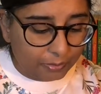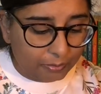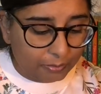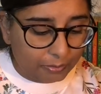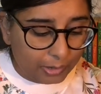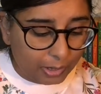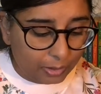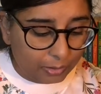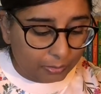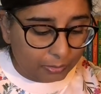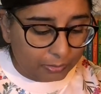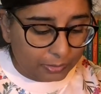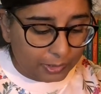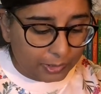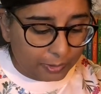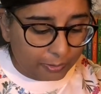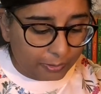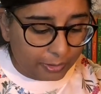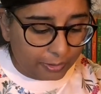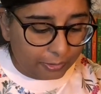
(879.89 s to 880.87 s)
Mole,
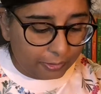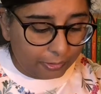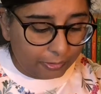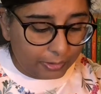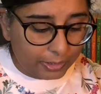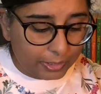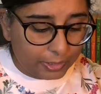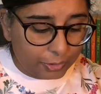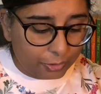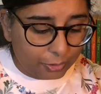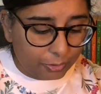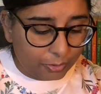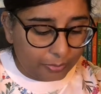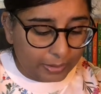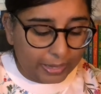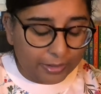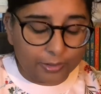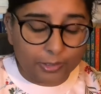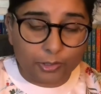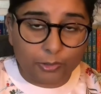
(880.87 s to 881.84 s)
Squirrel and
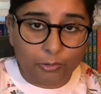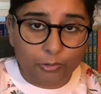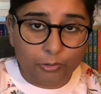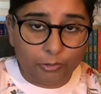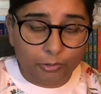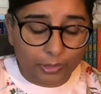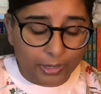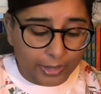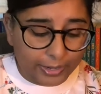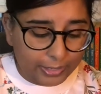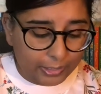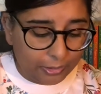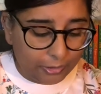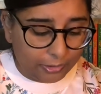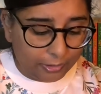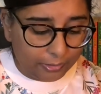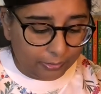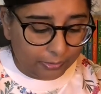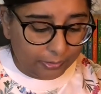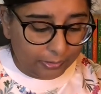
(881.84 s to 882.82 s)
Dormouse all night
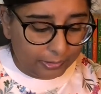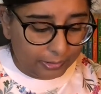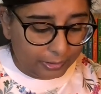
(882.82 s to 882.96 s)
long.